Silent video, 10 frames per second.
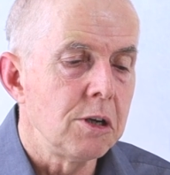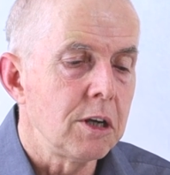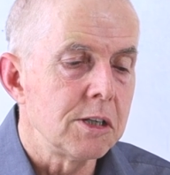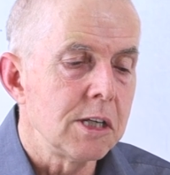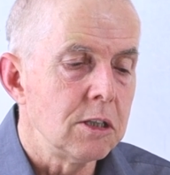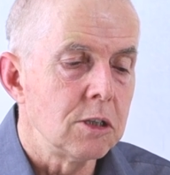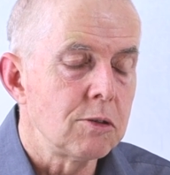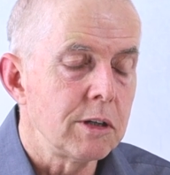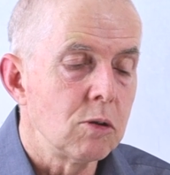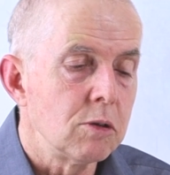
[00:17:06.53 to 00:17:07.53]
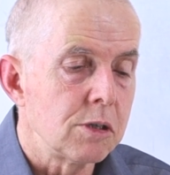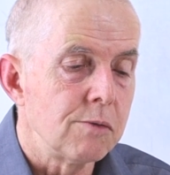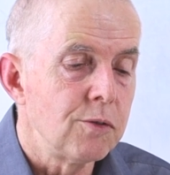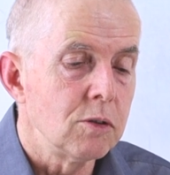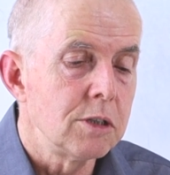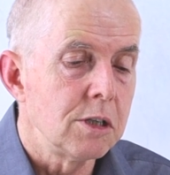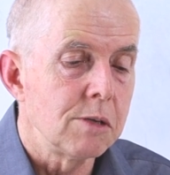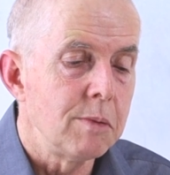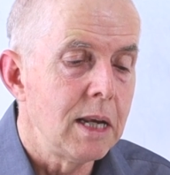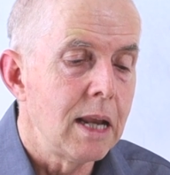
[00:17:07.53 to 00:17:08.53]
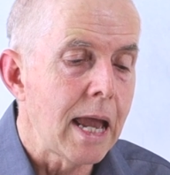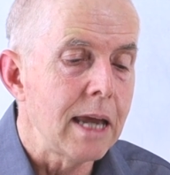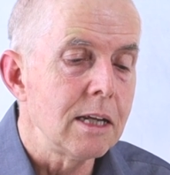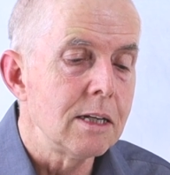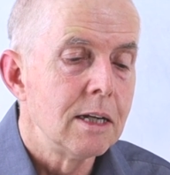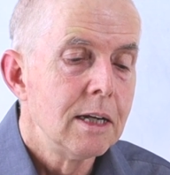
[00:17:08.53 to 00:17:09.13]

You can see the three quarters and full turns have been added.